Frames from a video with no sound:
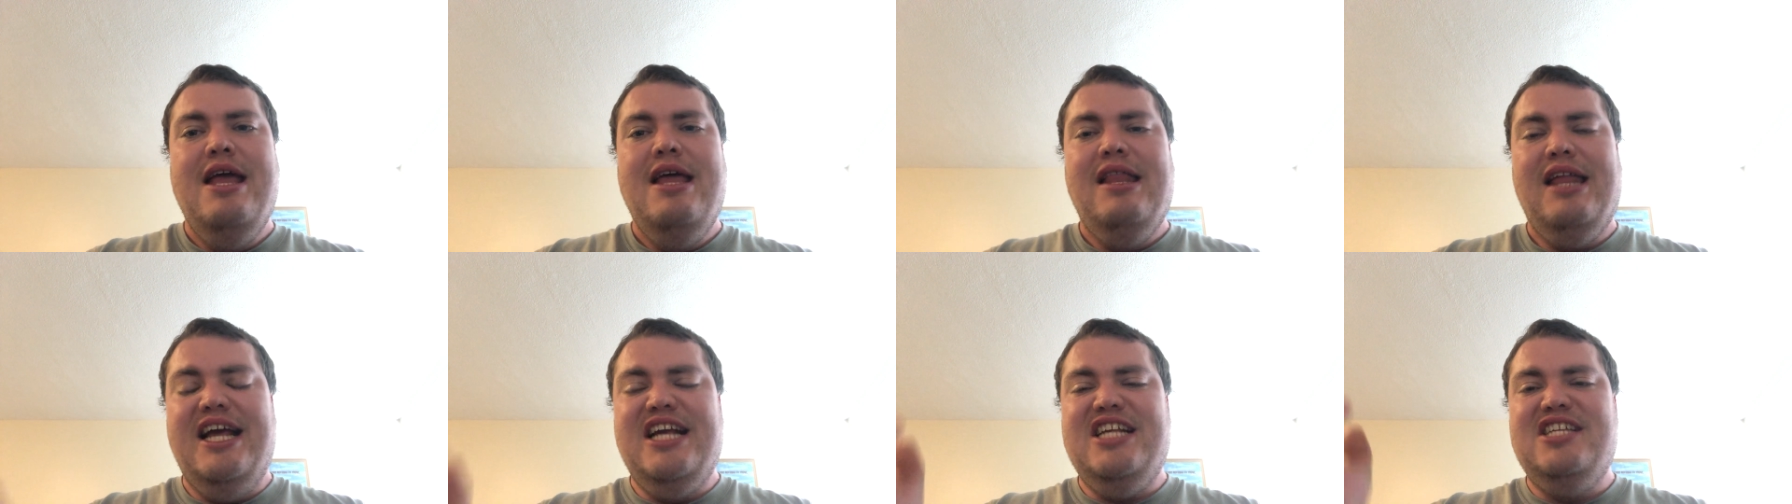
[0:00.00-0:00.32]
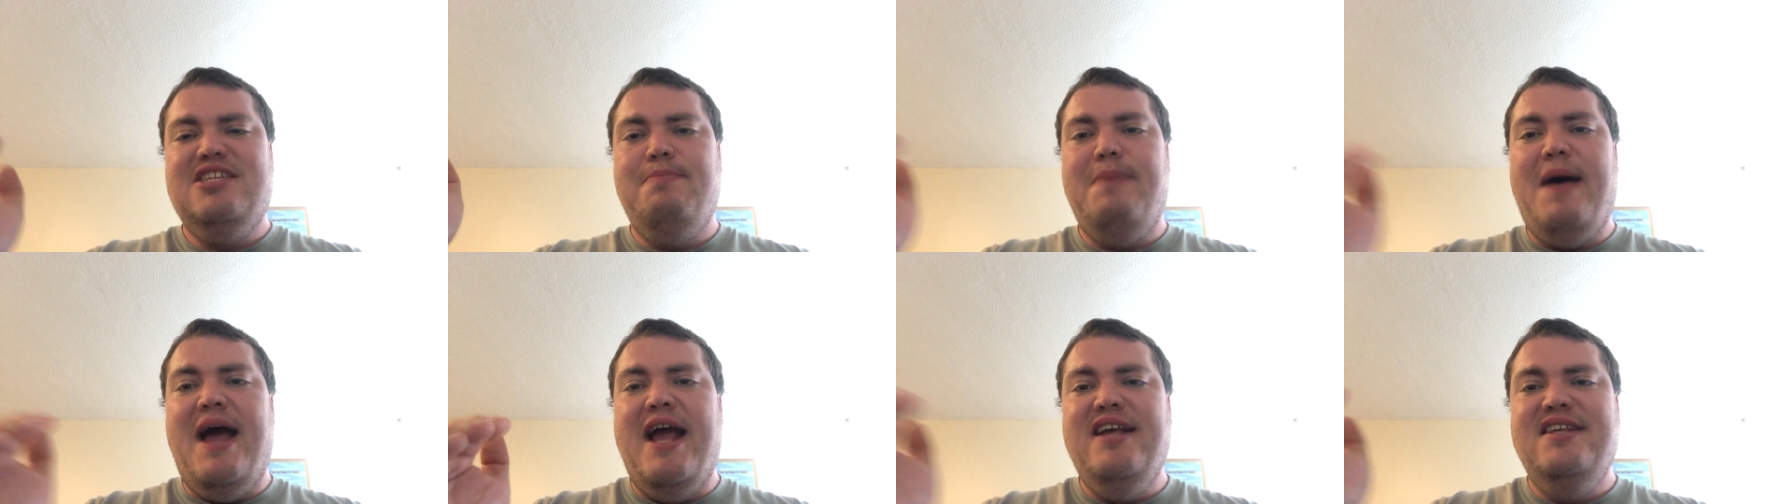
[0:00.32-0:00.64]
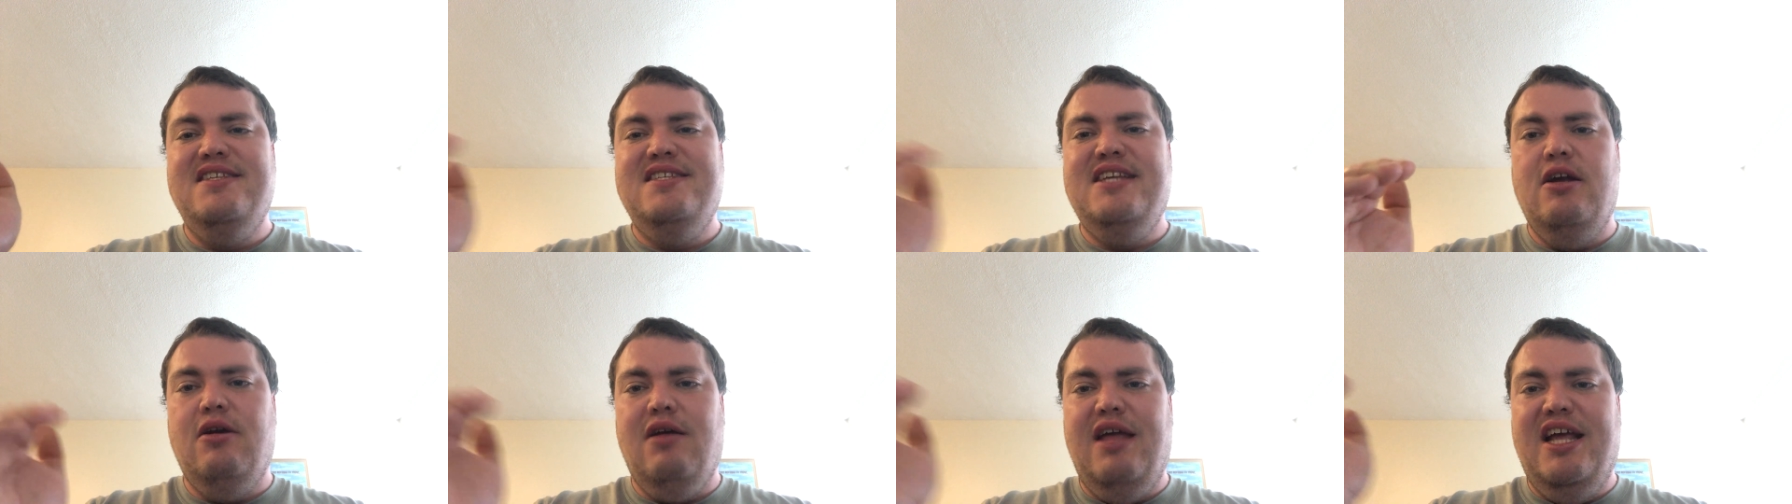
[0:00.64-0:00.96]
like
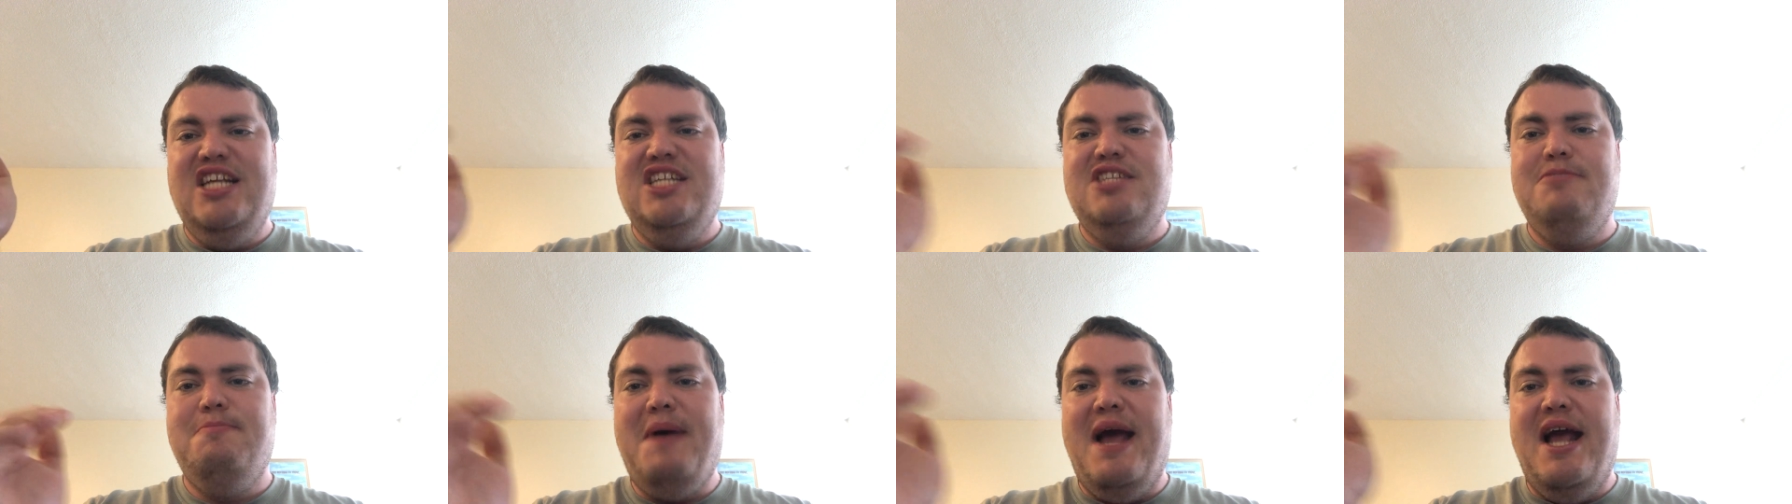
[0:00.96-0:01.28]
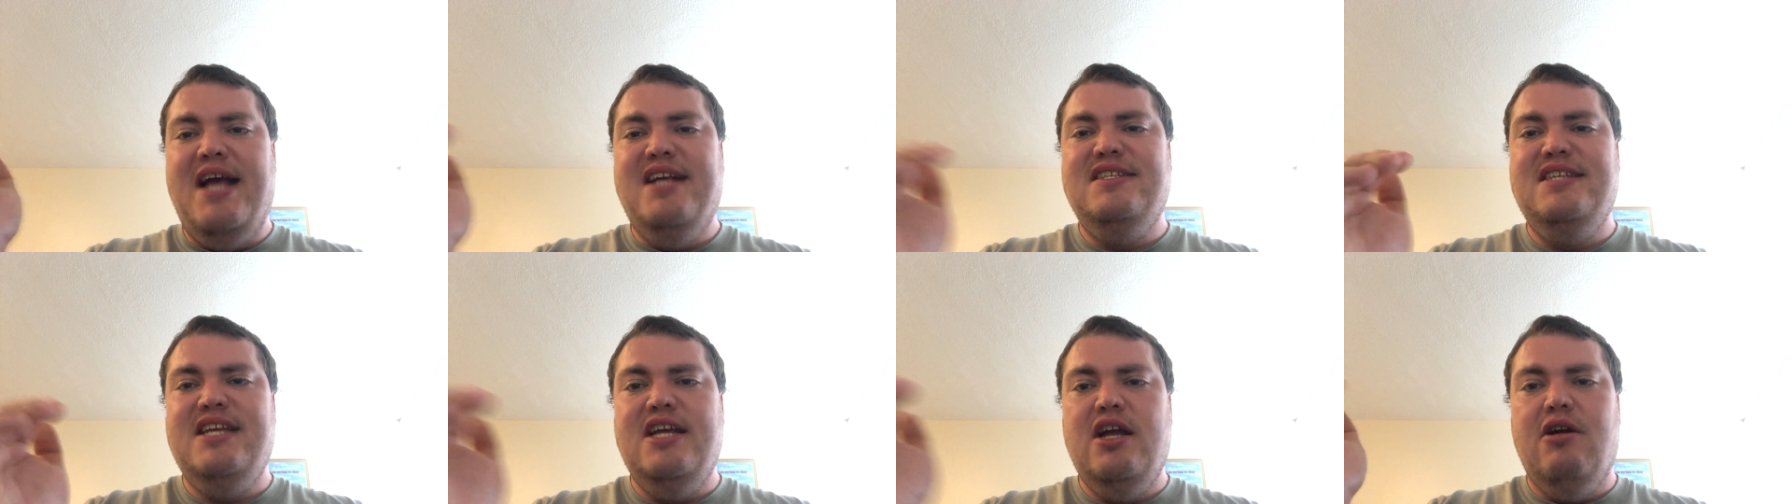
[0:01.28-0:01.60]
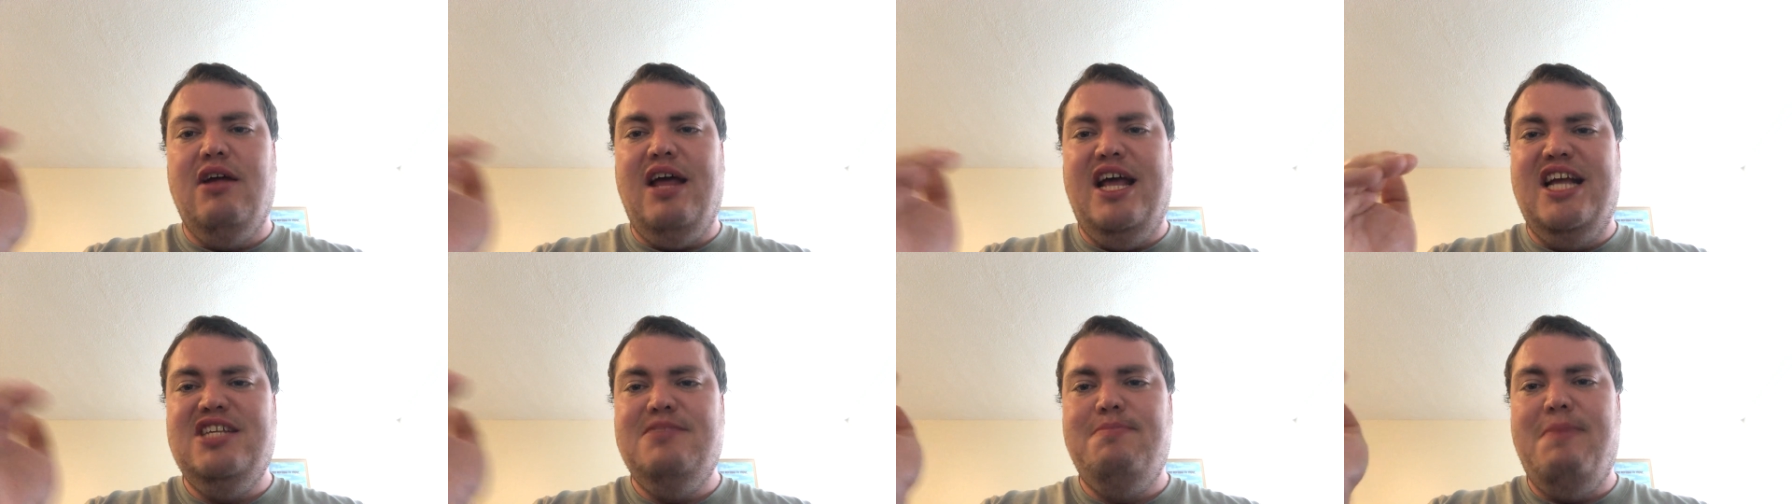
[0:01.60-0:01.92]
spicy or like spicy or like